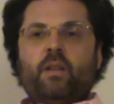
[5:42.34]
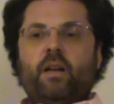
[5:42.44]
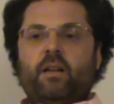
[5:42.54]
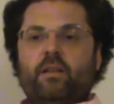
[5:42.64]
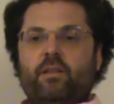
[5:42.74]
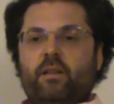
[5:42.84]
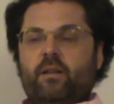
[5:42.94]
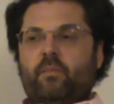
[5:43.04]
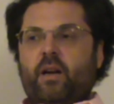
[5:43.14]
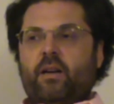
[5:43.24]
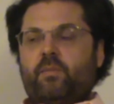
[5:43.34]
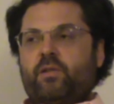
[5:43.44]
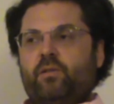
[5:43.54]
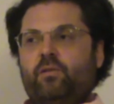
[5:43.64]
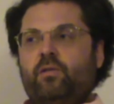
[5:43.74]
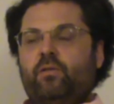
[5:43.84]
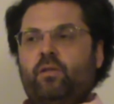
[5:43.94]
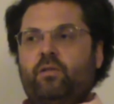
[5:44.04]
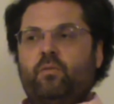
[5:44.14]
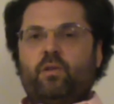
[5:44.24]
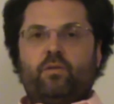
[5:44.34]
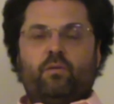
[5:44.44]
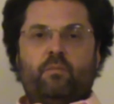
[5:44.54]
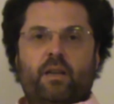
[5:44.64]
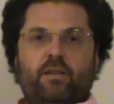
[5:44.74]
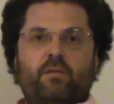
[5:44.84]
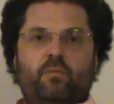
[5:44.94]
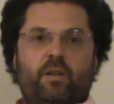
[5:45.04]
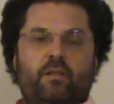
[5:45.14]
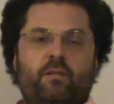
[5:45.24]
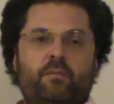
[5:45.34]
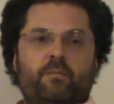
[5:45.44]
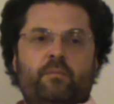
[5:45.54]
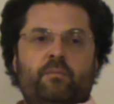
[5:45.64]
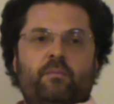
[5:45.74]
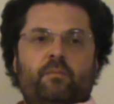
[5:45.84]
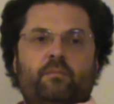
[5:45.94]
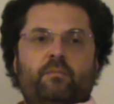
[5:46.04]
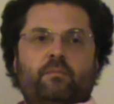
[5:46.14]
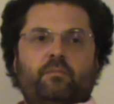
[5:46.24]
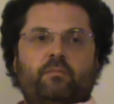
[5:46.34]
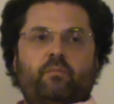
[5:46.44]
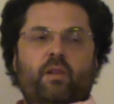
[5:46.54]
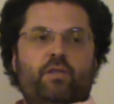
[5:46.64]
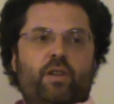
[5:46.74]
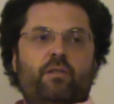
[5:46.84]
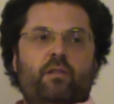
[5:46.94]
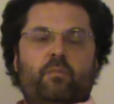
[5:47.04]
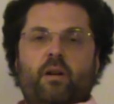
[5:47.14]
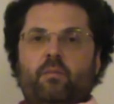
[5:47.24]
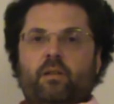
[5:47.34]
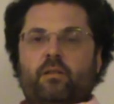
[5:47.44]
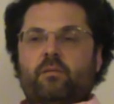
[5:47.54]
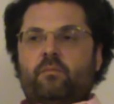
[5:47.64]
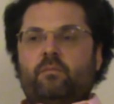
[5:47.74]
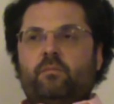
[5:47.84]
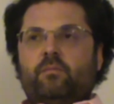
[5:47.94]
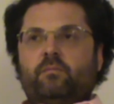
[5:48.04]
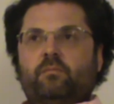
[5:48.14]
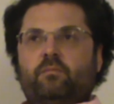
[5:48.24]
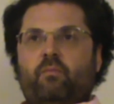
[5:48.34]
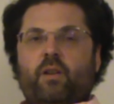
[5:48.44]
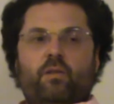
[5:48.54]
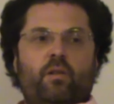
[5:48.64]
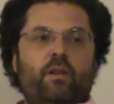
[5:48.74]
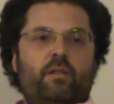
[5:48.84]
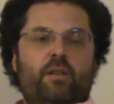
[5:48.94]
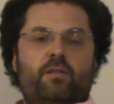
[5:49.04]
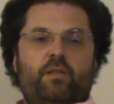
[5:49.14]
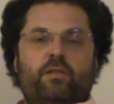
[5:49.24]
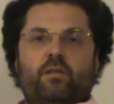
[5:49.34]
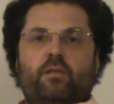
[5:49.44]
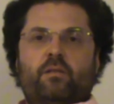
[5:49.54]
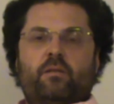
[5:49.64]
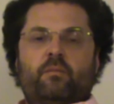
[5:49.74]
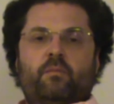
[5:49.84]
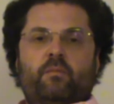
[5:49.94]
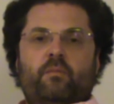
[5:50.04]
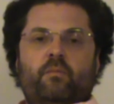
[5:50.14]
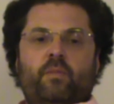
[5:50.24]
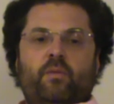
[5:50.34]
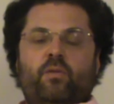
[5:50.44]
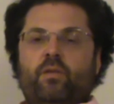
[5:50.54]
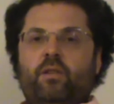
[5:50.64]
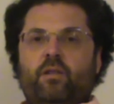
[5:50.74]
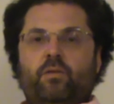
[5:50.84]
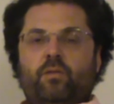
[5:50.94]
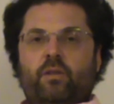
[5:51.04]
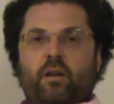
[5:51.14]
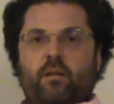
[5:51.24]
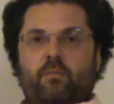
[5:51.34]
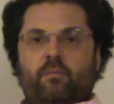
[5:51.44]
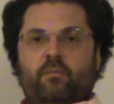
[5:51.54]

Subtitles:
And I absolutely don't want to mess with general public knowing these teachings before their due time.